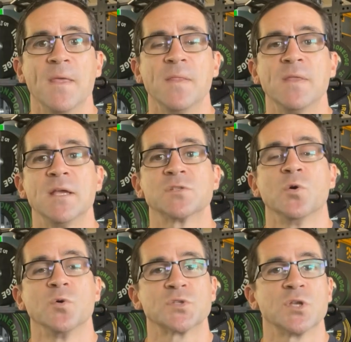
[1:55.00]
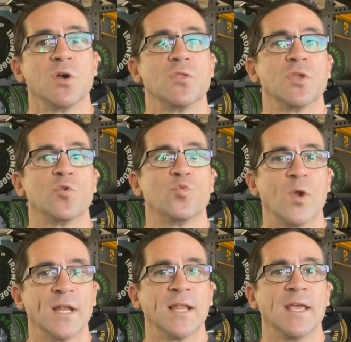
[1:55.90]
then there's also the
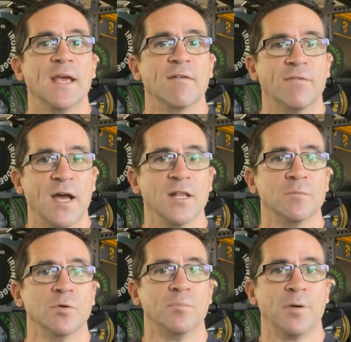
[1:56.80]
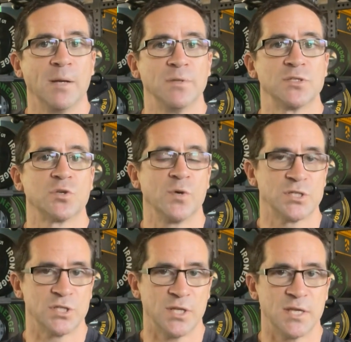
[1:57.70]
readily available published
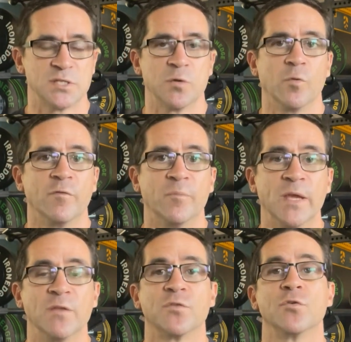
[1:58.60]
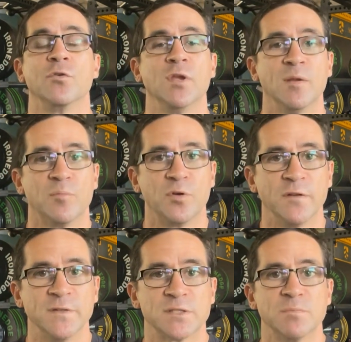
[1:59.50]
questionnaires that we've been through in
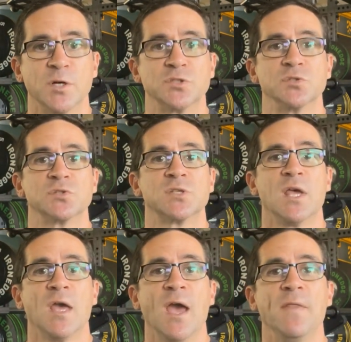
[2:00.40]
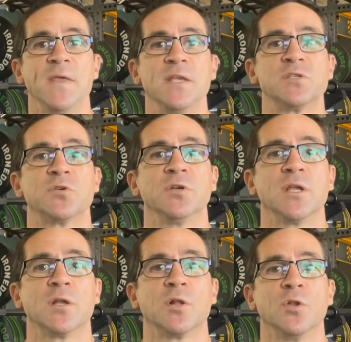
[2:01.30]
previous modules. And these could
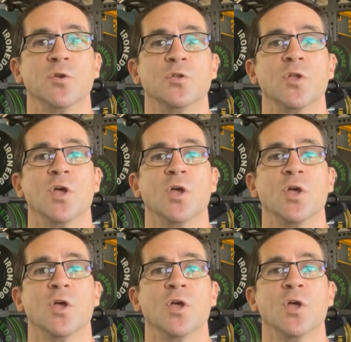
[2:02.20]
include